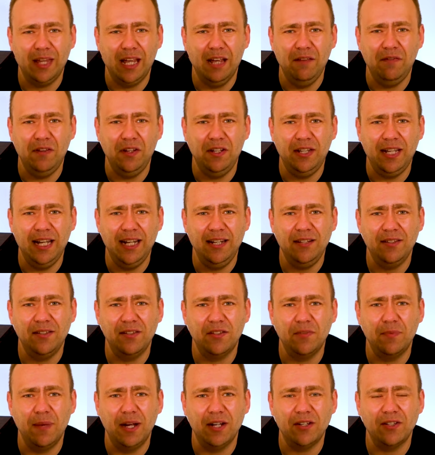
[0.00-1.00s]
If you did,
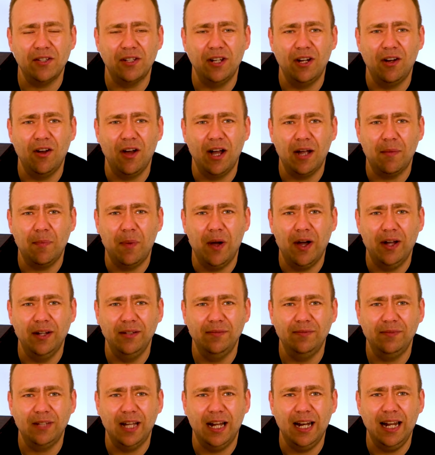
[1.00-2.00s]
smash the like
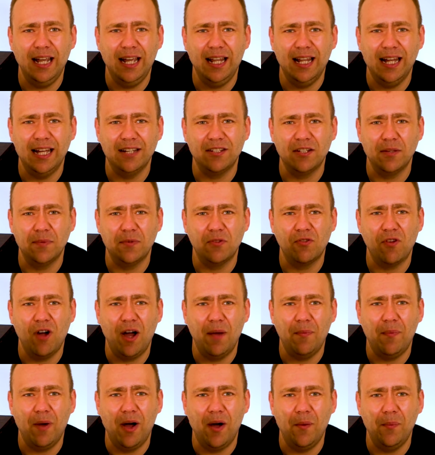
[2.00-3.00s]
button and hit that
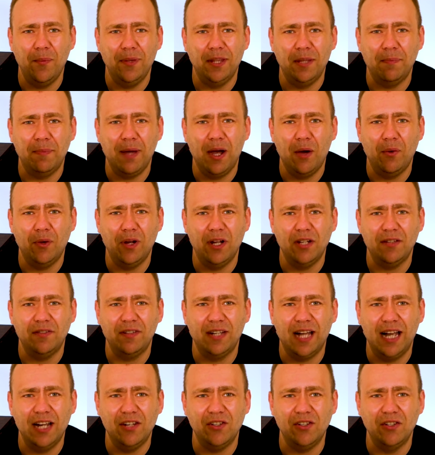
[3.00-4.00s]
subscribe button with the bell
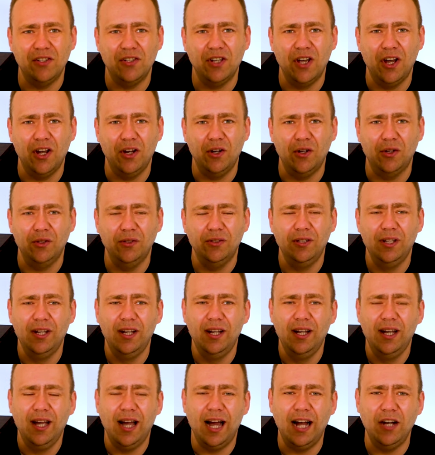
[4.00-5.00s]
notification turned on,
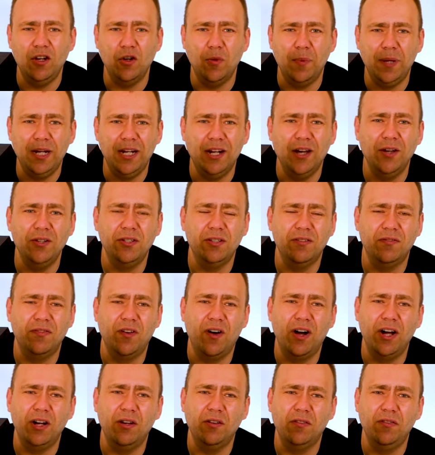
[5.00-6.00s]
and you'll be
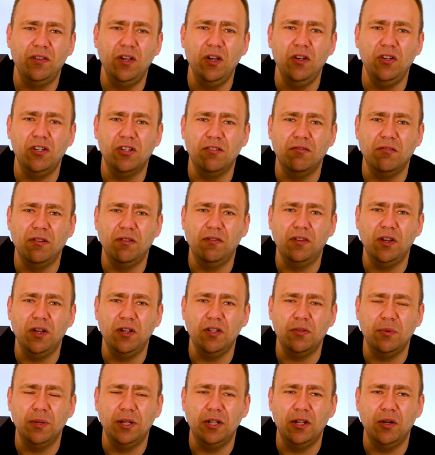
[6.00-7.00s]
notified of future
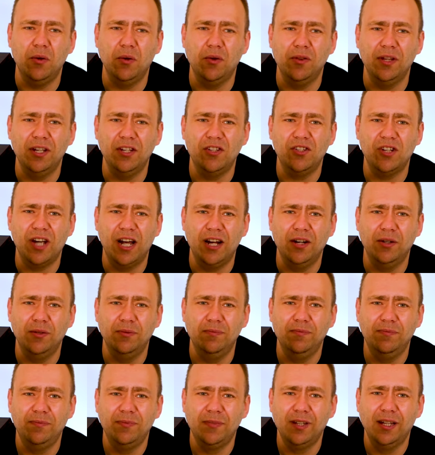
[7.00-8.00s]
reviews we do on this
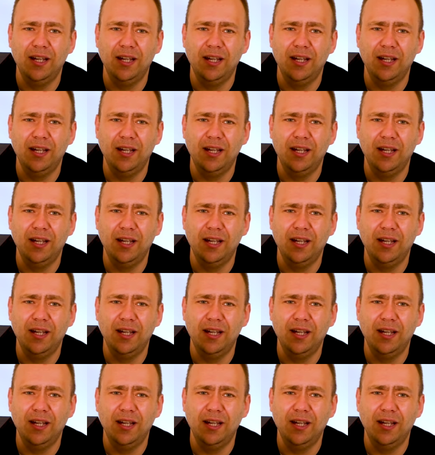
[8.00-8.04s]
channel.